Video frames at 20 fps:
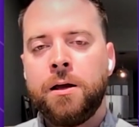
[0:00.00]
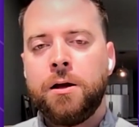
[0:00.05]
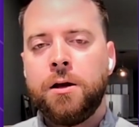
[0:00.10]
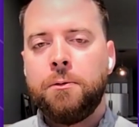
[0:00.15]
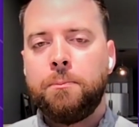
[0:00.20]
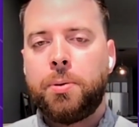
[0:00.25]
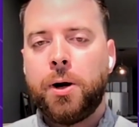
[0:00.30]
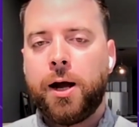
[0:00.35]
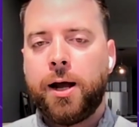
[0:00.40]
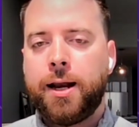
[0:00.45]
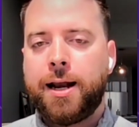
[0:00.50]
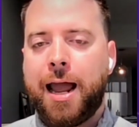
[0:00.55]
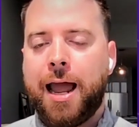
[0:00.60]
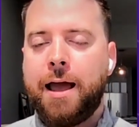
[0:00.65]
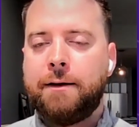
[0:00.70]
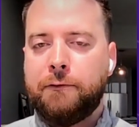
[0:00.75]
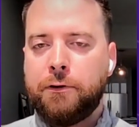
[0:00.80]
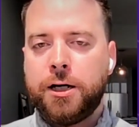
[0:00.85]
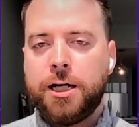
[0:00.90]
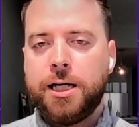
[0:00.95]
But
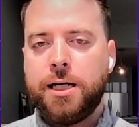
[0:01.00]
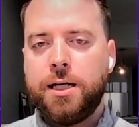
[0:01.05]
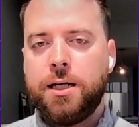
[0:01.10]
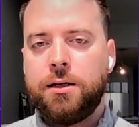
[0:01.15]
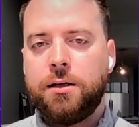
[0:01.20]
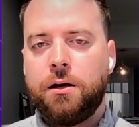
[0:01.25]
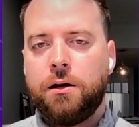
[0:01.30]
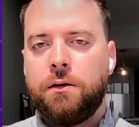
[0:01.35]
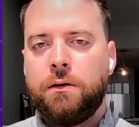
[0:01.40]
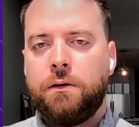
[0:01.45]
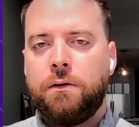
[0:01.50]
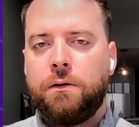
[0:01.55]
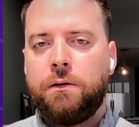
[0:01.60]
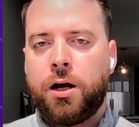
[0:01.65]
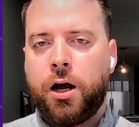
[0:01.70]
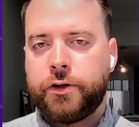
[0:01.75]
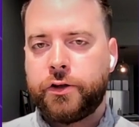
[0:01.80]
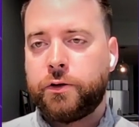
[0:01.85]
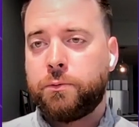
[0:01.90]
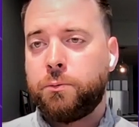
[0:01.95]
every
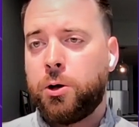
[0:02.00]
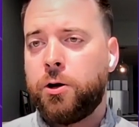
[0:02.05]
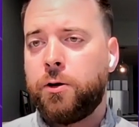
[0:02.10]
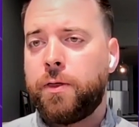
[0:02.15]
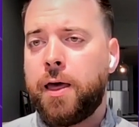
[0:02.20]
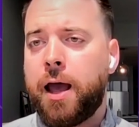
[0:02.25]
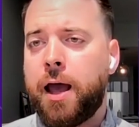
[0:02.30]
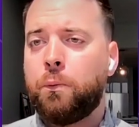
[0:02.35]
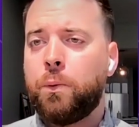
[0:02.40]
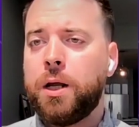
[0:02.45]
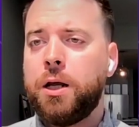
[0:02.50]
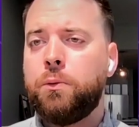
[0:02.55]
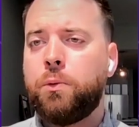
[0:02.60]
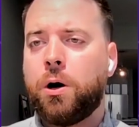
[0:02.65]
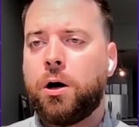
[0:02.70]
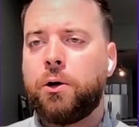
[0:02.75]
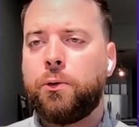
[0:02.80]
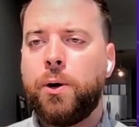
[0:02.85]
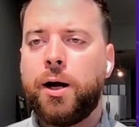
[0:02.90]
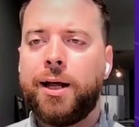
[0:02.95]
customer that we
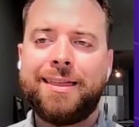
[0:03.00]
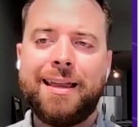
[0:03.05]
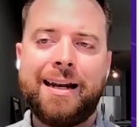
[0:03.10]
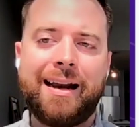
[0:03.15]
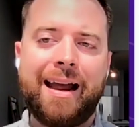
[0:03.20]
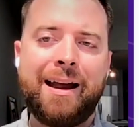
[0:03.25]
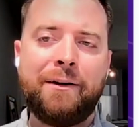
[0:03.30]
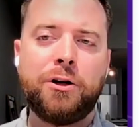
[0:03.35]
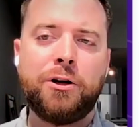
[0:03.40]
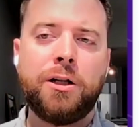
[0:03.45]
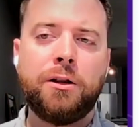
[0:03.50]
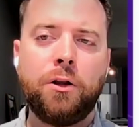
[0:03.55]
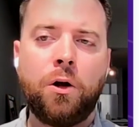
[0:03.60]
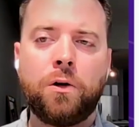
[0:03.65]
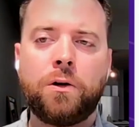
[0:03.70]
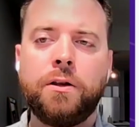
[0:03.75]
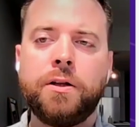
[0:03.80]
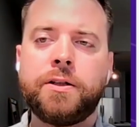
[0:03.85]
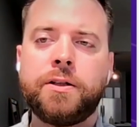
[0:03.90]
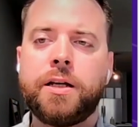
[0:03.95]
work with and every
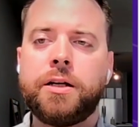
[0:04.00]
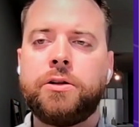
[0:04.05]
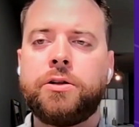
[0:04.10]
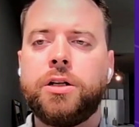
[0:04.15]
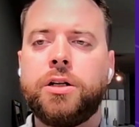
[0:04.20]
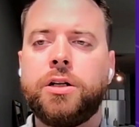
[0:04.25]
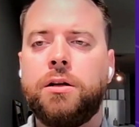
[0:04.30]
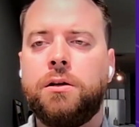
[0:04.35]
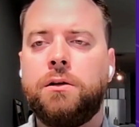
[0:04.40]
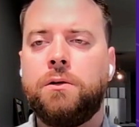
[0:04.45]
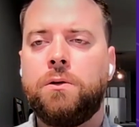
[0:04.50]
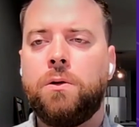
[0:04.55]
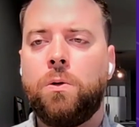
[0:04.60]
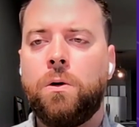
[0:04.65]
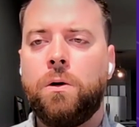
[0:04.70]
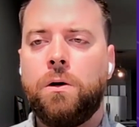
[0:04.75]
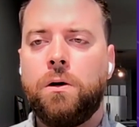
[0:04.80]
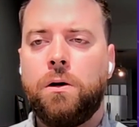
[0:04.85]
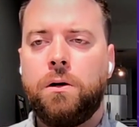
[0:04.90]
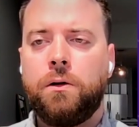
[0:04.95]
localization
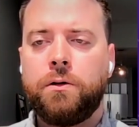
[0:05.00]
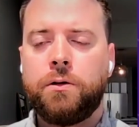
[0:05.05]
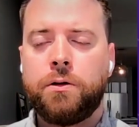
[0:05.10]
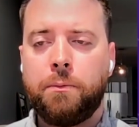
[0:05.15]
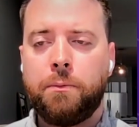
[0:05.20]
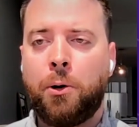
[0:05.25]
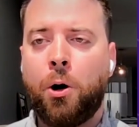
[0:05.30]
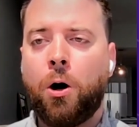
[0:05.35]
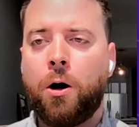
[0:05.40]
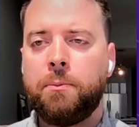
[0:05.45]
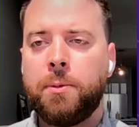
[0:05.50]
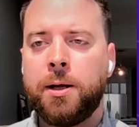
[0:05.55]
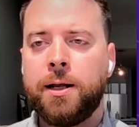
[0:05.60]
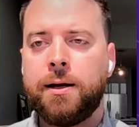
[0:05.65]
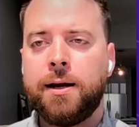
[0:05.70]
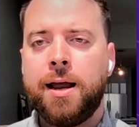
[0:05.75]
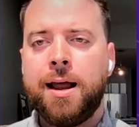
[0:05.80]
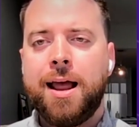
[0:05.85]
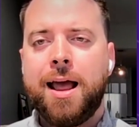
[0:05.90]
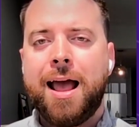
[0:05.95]
department
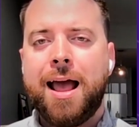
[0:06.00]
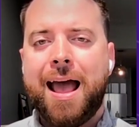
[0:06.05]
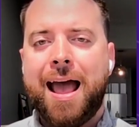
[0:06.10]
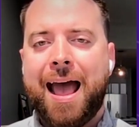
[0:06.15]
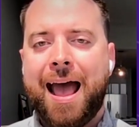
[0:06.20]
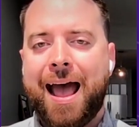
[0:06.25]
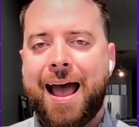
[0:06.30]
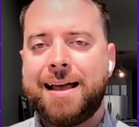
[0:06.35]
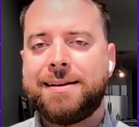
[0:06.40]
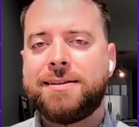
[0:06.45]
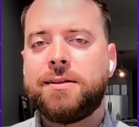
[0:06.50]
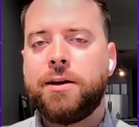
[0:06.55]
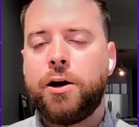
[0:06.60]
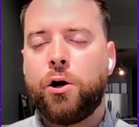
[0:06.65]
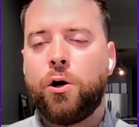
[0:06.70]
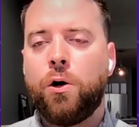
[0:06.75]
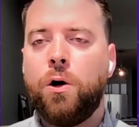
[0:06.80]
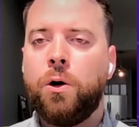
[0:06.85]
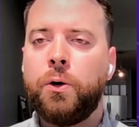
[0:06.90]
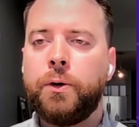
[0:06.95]
has
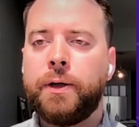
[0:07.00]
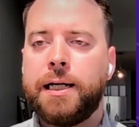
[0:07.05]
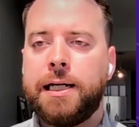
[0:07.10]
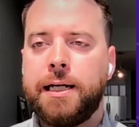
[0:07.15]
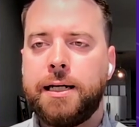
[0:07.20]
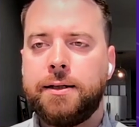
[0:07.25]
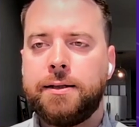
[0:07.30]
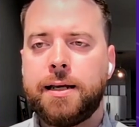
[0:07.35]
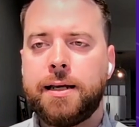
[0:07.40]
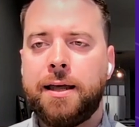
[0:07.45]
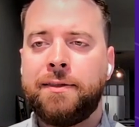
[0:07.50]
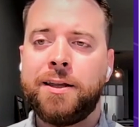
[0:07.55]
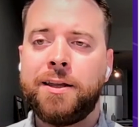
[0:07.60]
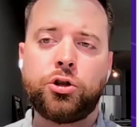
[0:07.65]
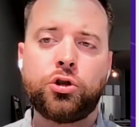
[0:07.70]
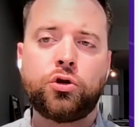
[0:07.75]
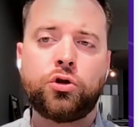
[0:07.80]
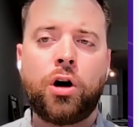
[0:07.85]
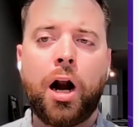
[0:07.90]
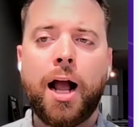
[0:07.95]
their own needs. And this
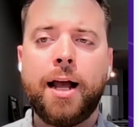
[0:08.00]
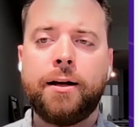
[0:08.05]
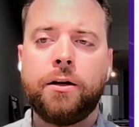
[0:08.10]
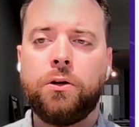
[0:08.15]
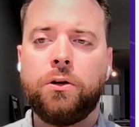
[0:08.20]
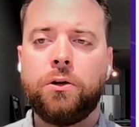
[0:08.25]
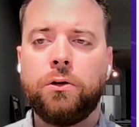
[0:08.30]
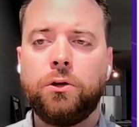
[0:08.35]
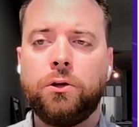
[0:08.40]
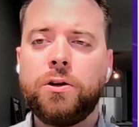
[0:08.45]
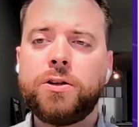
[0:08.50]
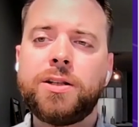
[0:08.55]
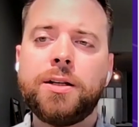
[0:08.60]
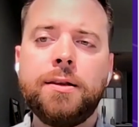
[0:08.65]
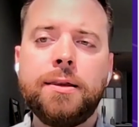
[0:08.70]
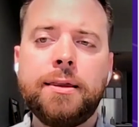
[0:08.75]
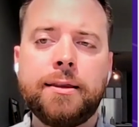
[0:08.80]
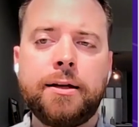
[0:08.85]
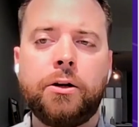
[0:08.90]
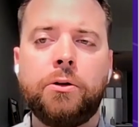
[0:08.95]
triangle looks a
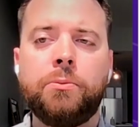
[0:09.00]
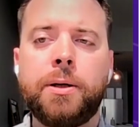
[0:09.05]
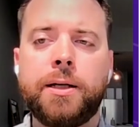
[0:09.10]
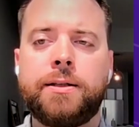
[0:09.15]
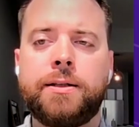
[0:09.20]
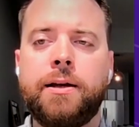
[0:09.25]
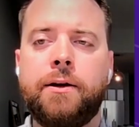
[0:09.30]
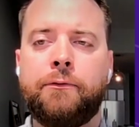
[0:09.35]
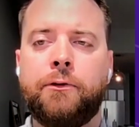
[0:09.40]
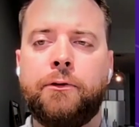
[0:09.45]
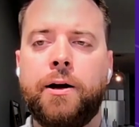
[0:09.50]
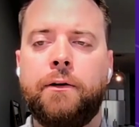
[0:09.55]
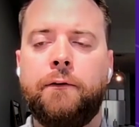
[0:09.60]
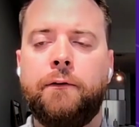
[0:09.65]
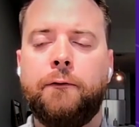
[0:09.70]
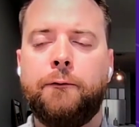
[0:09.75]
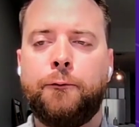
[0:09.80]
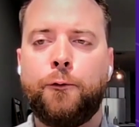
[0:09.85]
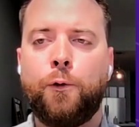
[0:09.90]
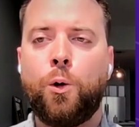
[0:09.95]
little bit different
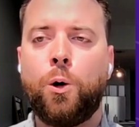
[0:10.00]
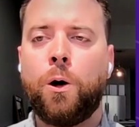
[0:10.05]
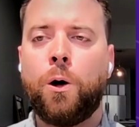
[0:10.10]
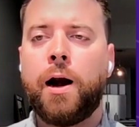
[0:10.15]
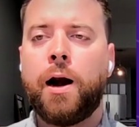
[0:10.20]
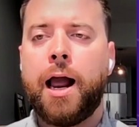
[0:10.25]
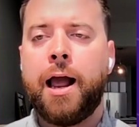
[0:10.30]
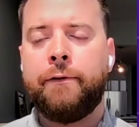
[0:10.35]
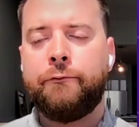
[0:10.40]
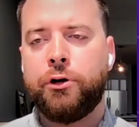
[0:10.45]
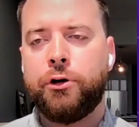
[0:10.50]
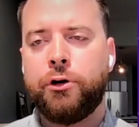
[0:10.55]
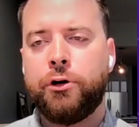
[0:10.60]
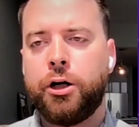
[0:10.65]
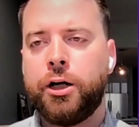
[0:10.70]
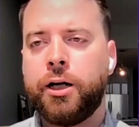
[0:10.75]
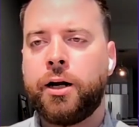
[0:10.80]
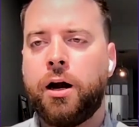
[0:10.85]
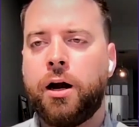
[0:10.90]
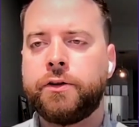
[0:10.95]
for
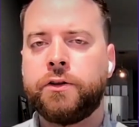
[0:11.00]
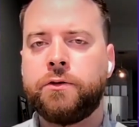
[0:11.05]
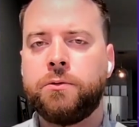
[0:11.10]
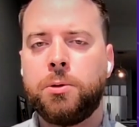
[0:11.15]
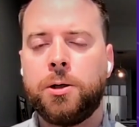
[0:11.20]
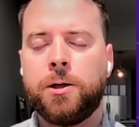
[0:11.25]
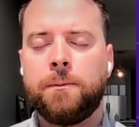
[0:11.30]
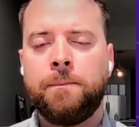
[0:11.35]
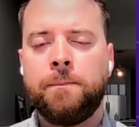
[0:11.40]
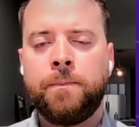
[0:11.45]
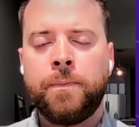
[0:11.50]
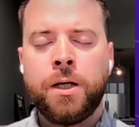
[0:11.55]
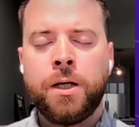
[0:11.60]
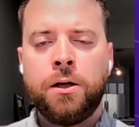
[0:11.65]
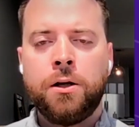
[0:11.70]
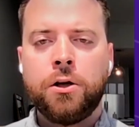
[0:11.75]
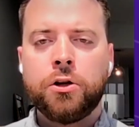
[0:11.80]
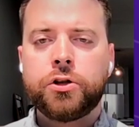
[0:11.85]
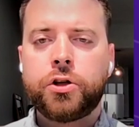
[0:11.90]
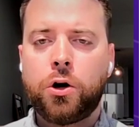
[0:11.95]
every customer.
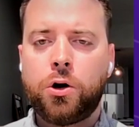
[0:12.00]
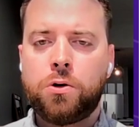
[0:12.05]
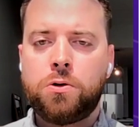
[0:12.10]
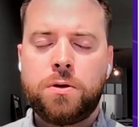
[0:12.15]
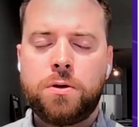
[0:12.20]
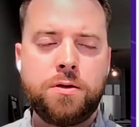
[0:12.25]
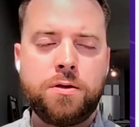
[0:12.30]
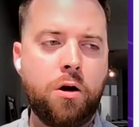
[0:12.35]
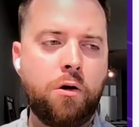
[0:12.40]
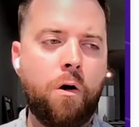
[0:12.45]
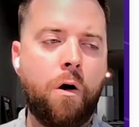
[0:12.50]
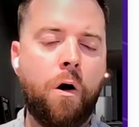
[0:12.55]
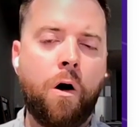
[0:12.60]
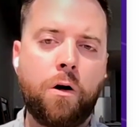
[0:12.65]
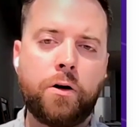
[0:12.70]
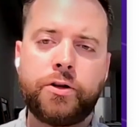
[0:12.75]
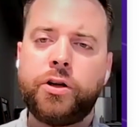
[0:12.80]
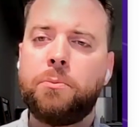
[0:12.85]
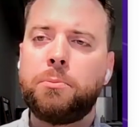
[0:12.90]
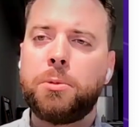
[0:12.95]
So there are
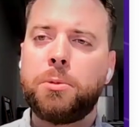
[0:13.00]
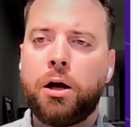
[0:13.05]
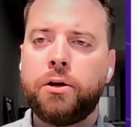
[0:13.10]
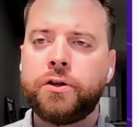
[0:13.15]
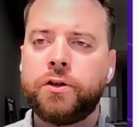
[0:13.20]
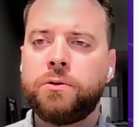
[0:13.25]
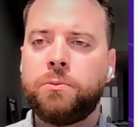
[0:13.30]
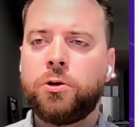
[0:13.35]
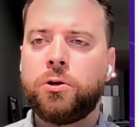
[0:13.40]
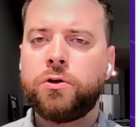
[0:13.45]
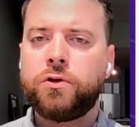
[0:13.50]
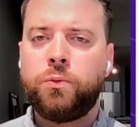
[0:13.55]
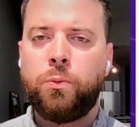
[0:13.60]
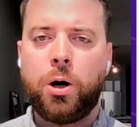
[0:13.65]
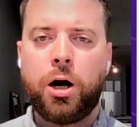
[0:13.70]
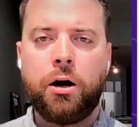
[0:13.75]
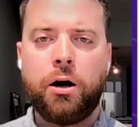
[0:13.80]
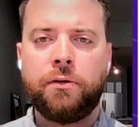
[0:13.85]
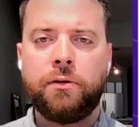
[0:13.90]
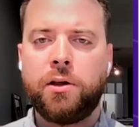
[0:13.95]
some customers
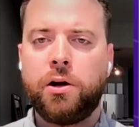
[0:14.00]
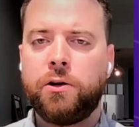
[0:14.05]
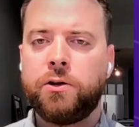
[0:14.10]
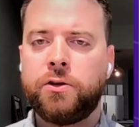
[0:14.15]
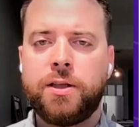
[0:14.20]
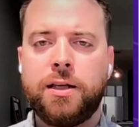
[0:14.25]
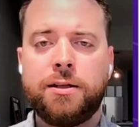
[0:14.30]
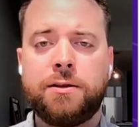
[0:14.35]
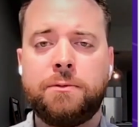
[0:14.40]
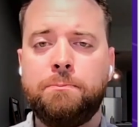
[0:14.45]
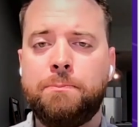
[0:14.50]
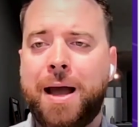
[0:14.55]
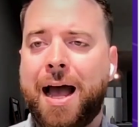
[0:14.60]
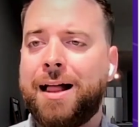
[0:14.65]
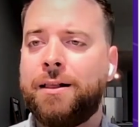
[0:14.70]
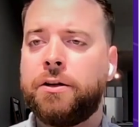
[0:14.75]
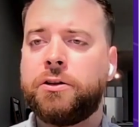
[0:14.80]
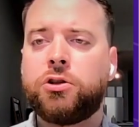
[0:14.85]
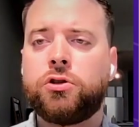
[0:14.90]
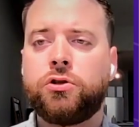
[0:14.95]
where there's this
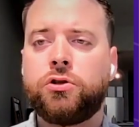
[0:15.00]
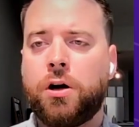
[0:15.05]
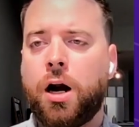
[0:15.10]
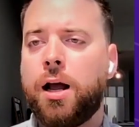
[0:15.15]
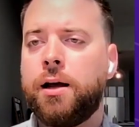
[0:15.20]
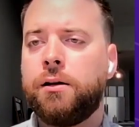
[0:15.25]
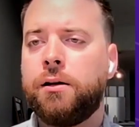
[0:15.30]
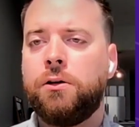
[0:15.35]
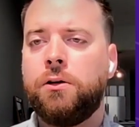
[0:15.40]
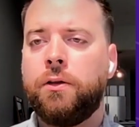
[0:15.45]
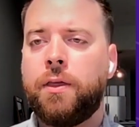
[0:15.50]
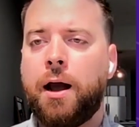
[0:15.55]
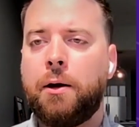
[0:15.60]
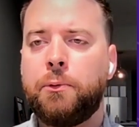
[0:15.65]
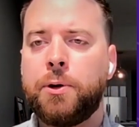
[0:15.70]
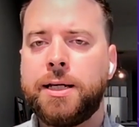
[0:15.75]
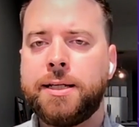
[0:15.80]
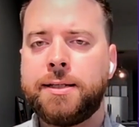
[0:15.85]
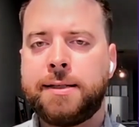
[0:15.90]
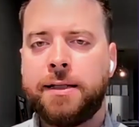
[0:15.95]
balanced triangle that
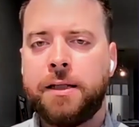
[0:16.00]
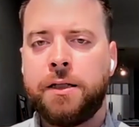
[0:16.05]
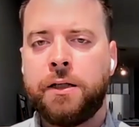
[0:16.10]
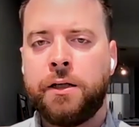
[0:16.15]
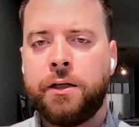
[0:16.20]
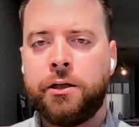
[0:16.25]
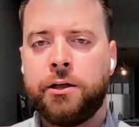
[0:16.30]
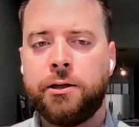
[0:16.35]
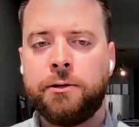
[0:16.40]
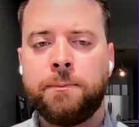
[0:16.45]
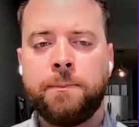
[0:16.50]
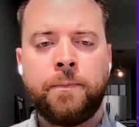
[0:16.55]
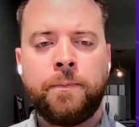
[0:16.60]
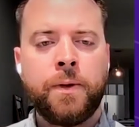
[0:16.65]
we see here.